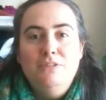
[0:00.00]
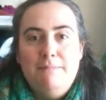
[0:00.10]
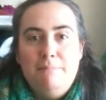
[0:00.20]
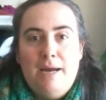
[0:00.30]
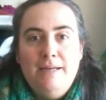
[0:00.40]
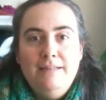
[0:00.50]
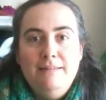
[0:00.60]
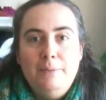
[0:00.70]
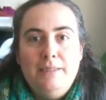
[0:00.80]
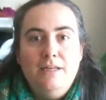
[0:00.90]
to the bank
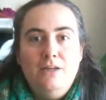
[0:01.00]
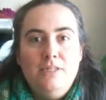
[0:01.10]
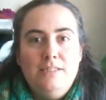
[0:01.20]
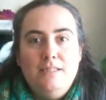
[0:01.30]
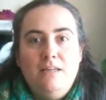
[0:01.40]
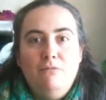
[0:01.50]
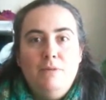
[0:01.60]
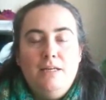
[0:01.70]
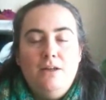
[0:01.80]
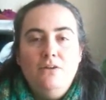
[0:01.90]
agreed to give
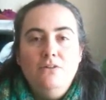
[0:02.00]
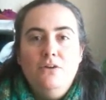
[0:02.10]
me a loan,